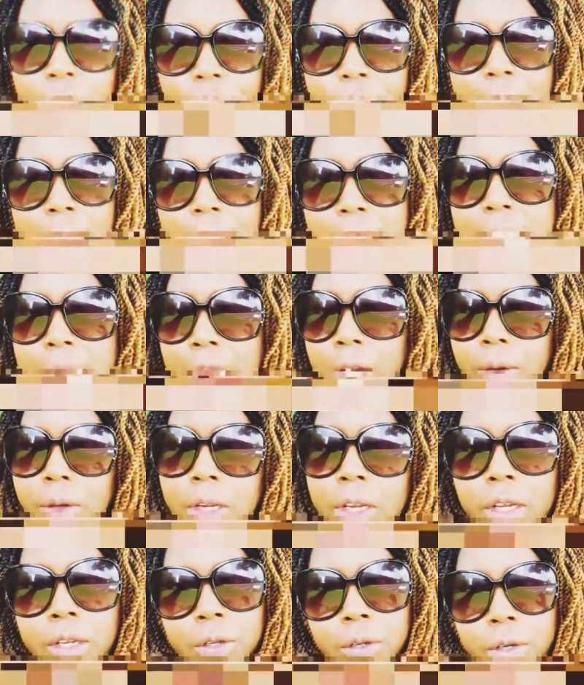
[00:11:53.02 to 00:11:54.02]
you, done found
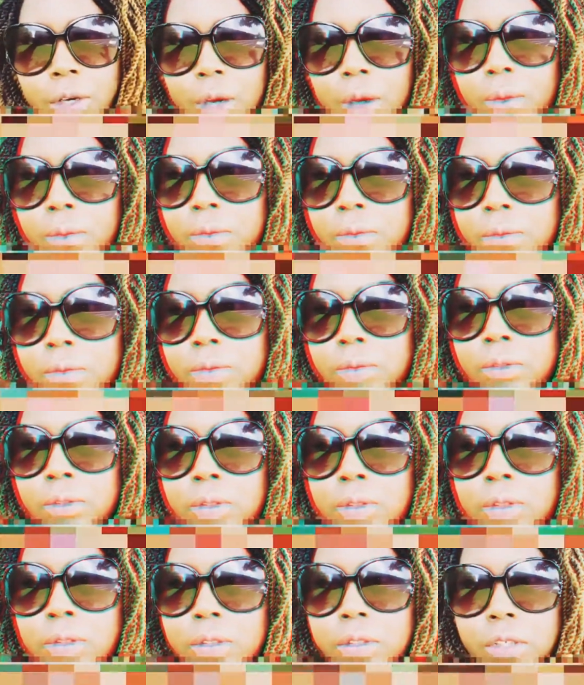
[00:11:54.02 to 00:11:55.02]
out, you know,
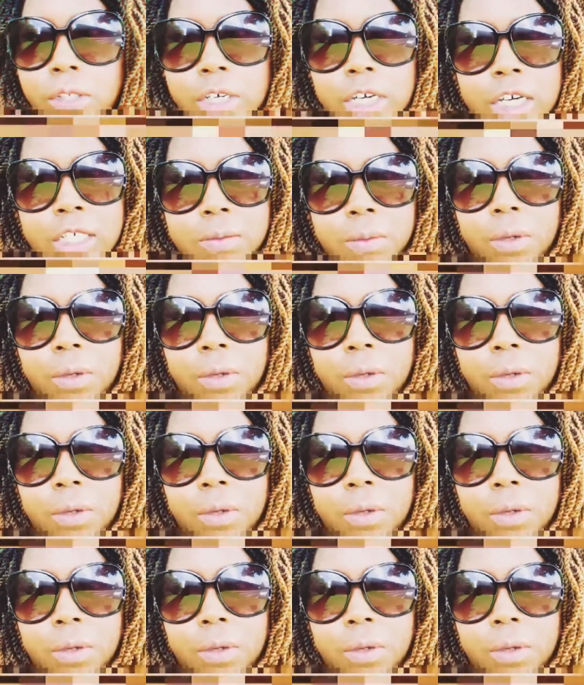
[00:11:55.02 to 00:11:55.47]
your